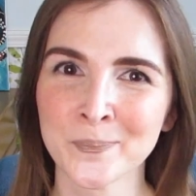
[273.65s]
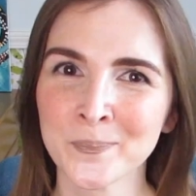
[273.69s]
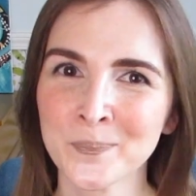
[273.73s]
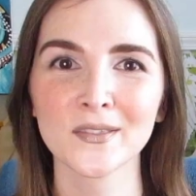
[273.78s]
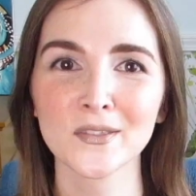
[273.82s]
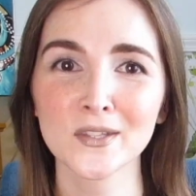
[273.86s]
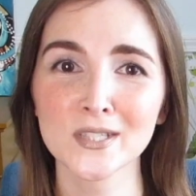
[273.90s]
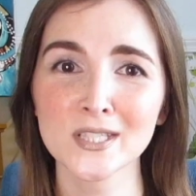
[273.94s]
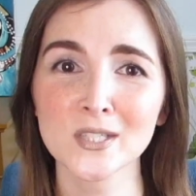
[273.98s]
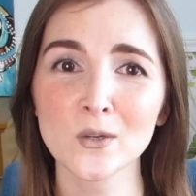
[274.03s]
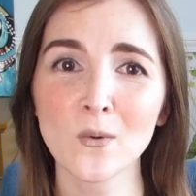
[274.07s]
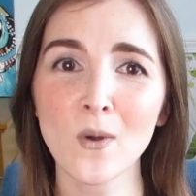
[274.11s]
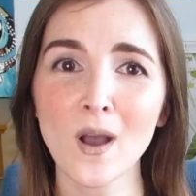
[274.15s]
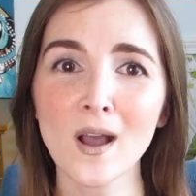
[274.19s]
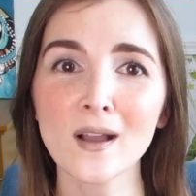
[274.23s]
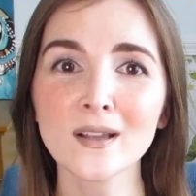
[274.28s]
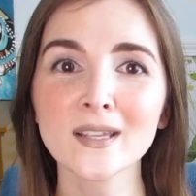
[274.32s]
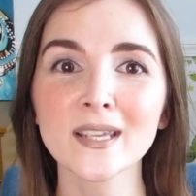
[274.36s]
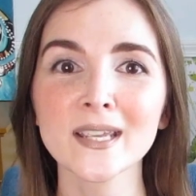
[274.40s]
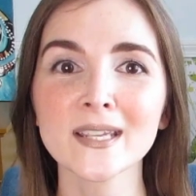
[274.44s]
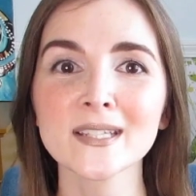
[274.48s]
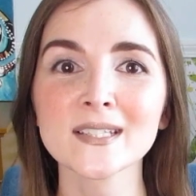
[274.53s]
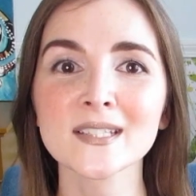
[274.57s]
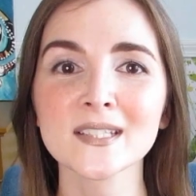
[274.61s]
The squonk
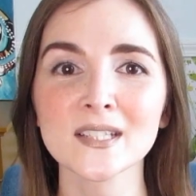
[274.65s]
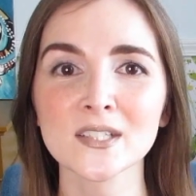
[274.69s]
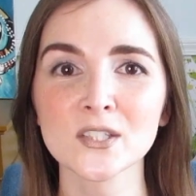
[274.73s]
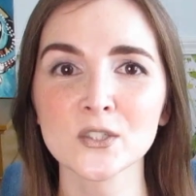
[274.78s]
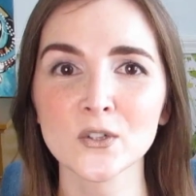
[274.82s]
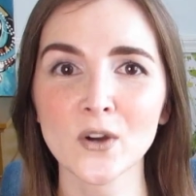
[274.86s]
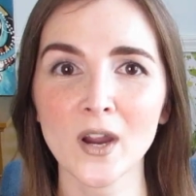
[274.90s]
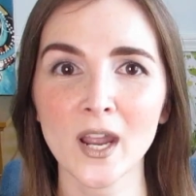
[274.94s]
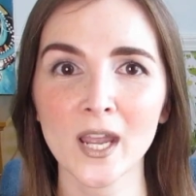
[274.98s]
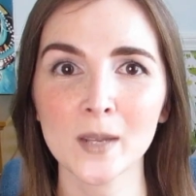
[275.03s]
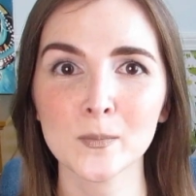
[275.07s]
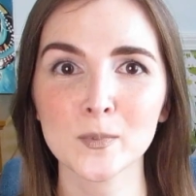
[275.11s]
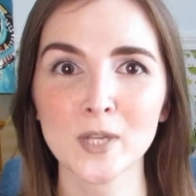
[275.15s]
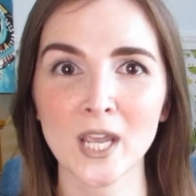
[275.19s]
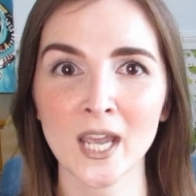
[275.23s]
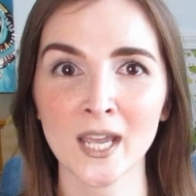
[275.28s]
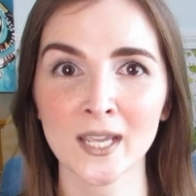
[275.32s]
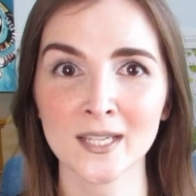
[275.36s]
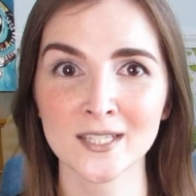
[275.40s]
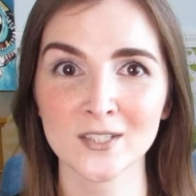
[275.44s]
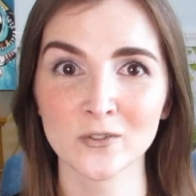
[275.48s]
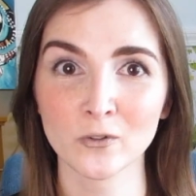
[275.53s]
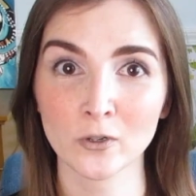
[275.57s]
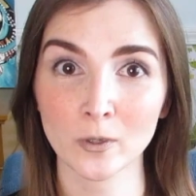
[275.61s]
is described
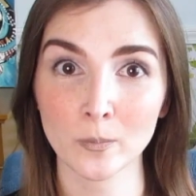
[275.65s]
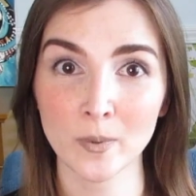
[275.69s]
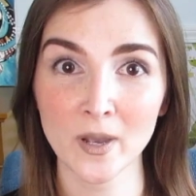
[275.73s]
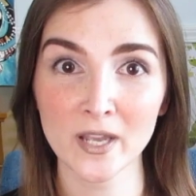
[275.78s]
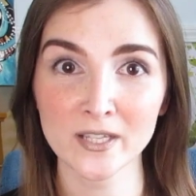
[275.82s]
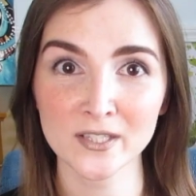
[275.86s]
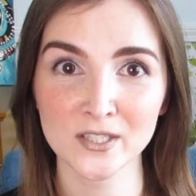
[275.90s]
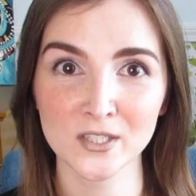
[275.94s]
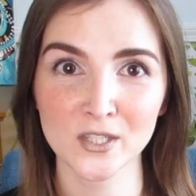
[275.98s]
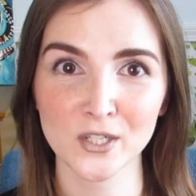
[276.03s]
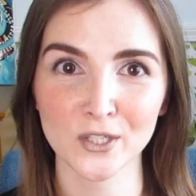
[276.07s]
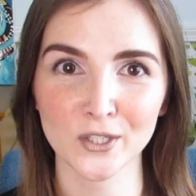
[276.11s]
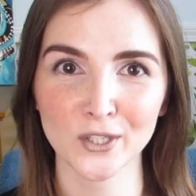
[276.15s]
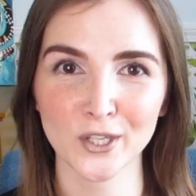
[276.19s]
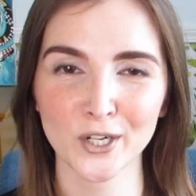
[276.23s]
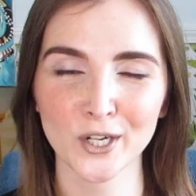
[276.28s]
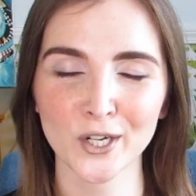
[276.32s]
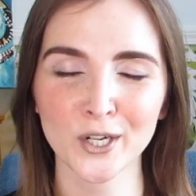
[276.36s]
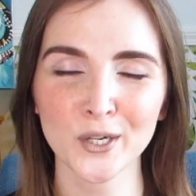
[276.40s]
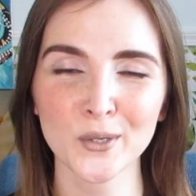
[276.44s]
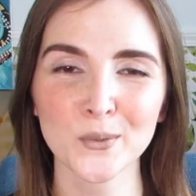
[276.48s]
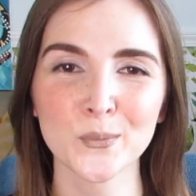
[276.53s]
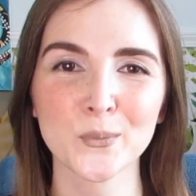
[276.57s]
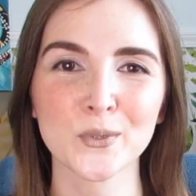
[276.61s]
as
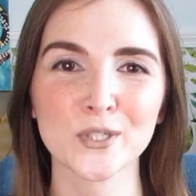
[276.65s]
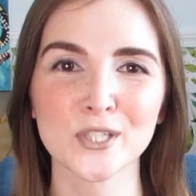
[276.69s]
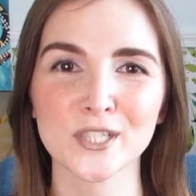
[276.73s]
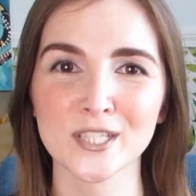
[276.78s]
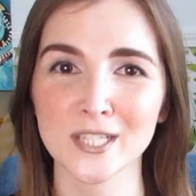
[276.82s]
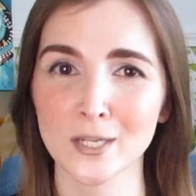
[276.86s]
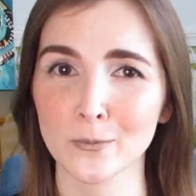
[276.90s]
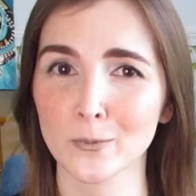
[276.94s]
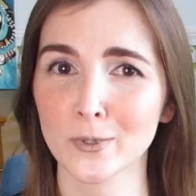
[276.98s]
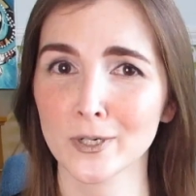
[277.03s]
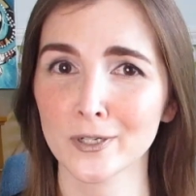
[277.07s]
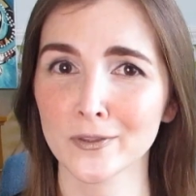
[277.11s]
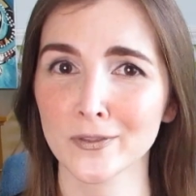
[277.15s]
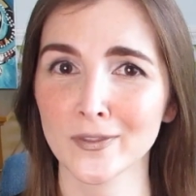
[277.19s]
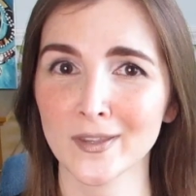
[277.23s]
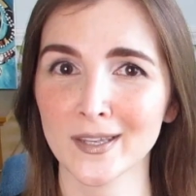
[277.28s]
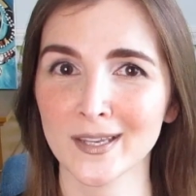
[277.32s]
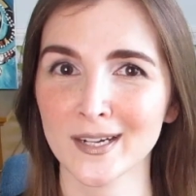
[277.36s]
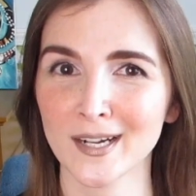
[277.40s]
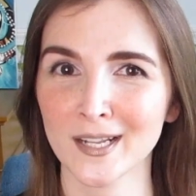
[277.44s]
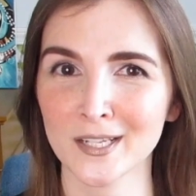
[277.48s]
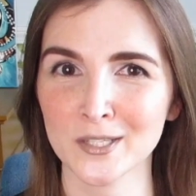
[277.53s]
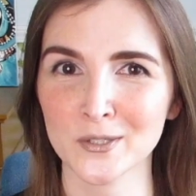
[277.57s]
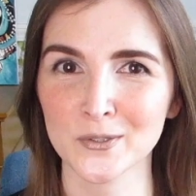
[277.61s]
crepuscular, which is a word
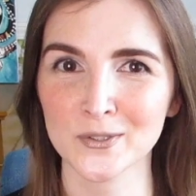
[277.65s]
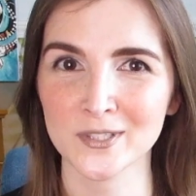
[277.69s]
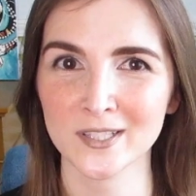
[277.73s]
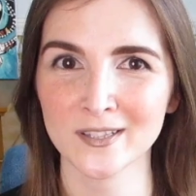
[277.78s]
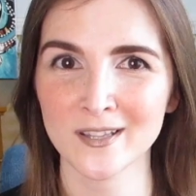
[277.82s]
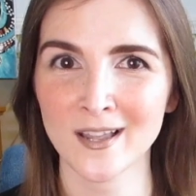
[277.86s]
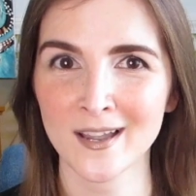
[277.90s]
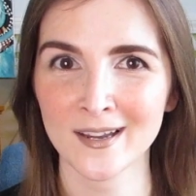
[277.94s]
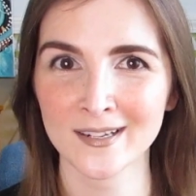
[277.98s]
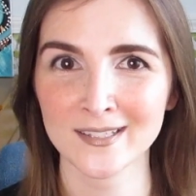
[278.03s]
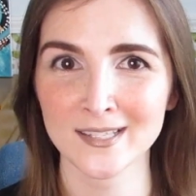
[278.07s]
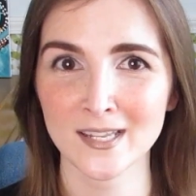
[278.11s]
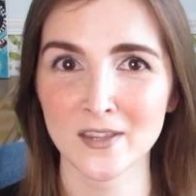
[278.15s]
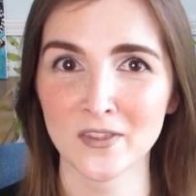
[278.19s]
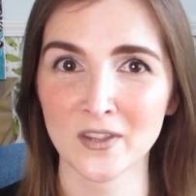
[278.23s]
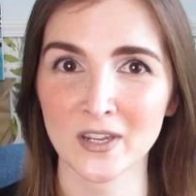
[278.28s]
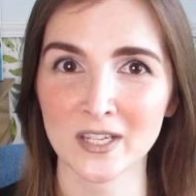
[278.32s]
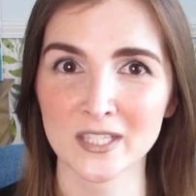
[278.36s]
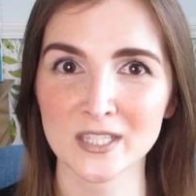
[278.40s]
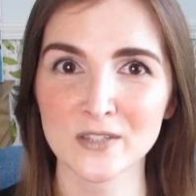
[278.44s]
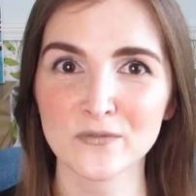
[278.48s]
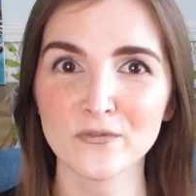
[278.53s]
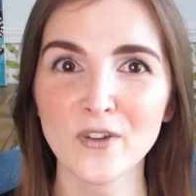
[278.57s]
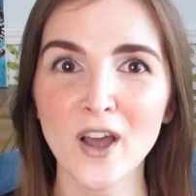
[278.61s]
that I use a lot because I think
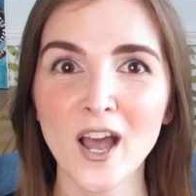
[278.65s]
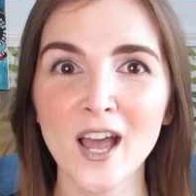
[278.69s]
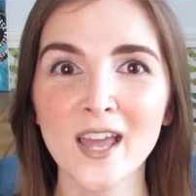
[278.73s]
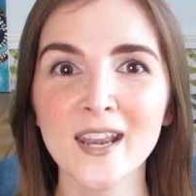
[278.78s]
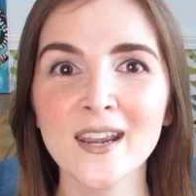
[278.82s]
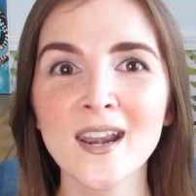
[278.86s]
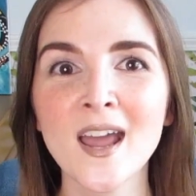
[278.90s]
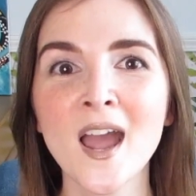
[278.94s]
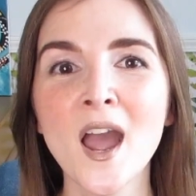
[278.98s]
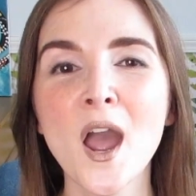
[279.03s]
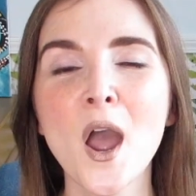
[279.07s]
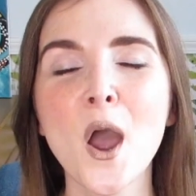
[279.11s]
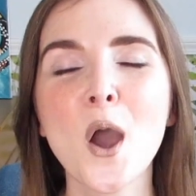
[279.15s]
it's fun,